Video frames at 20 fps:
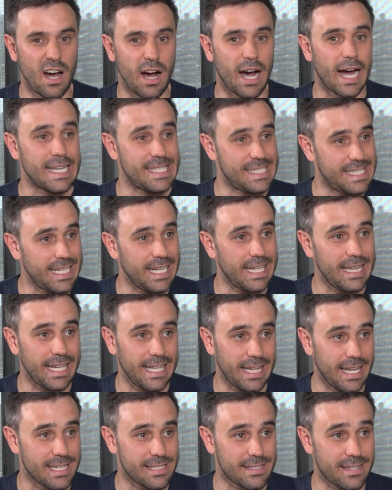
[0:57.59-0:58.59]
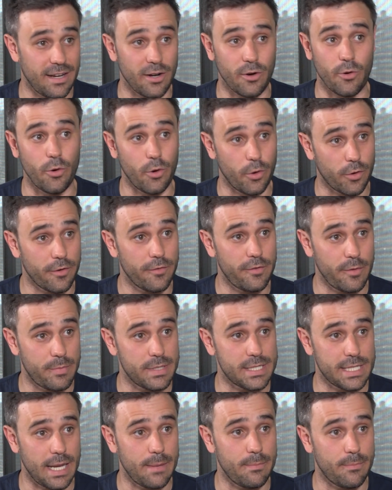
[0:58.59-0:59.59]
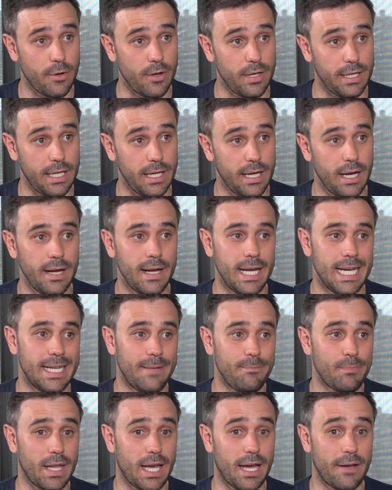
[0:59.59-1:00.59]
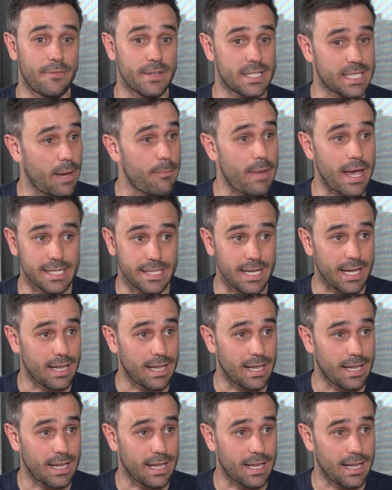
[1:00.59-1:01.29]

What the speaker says: ideally less than 0.25% per year. For some asset